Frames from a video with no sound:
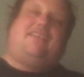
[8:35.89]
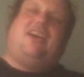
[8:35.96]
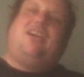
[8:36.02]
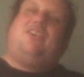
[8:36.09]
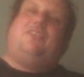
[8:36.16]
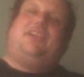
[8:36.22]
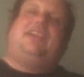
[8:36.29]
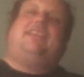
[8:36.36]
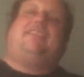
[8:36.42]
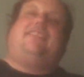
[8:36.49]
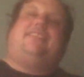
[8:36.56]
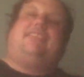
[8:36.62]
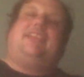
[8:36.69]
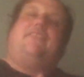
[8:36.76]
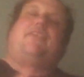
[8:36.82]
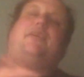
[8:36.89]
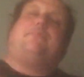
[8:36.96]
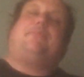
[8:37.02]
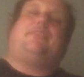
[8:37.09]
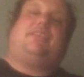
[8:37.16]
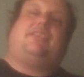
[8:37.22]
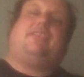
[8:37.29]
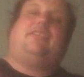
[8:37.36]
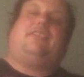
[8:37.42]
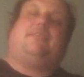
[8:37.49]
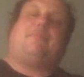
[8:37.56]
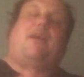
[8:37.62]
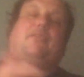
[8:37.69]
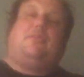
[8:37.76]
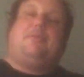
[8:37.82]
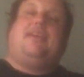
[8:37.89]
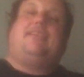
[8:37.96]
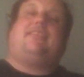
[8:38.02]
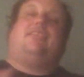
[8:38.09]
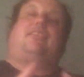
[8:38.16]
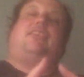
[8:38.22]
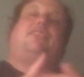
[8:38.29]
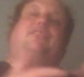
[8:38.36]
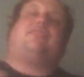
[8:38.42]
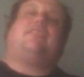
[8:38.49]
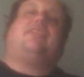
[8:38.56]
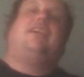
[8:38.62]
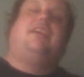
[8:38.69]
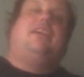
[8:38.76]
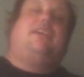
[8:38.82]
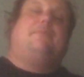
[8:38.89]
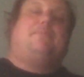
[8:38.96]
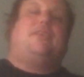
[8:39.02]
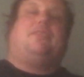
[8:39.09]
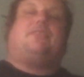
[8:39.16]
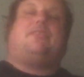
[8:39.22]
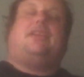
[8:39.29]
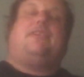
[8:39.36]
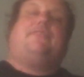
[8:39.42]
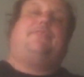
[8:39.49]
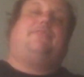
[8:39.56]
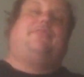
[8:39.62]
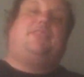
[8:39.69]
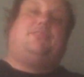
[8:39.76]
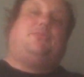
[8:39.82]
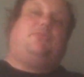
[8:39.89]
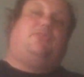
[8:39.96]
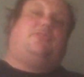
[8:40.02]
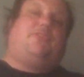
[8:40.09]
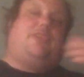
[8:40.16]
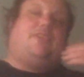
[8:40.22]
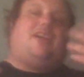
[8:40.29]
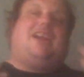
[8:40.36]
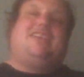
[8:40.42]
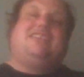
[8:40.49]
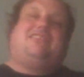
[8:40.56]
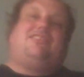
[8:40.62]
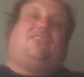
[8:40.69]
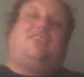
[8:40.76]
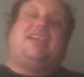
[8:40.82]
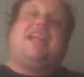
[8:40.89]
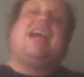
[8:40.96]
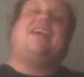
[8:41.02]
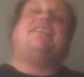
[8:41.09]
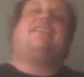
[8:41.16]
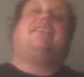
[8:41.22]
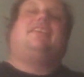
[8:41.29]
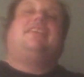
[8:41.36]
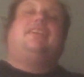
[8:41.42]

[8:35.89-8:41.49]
Not only does it save up power space and allows better graphic visuals for your eyes to look at,